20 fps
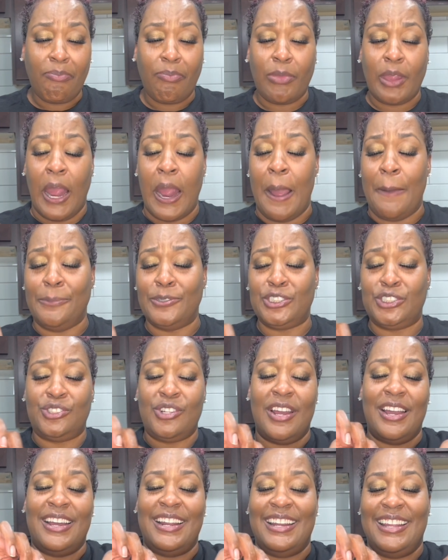I'm
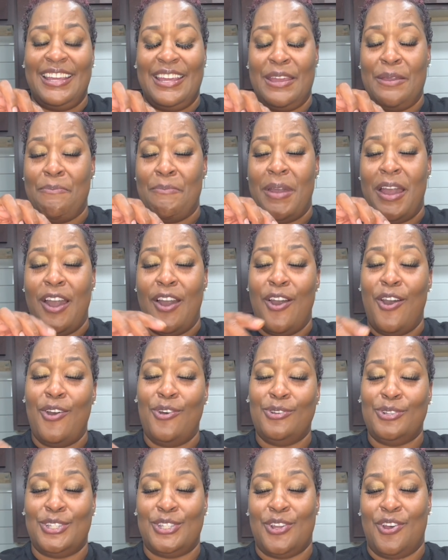struggling to eat my
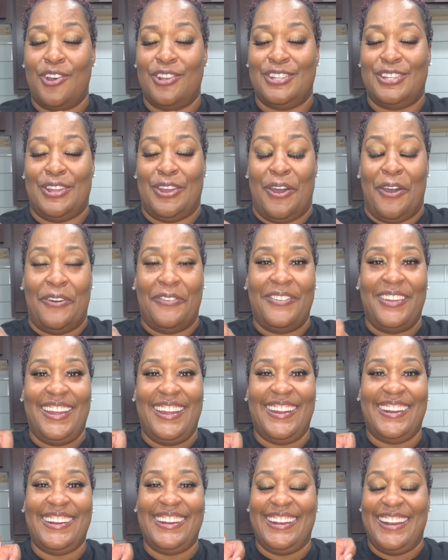own sauce over
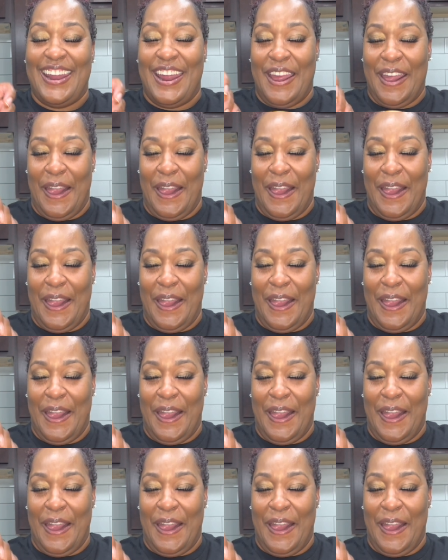here today.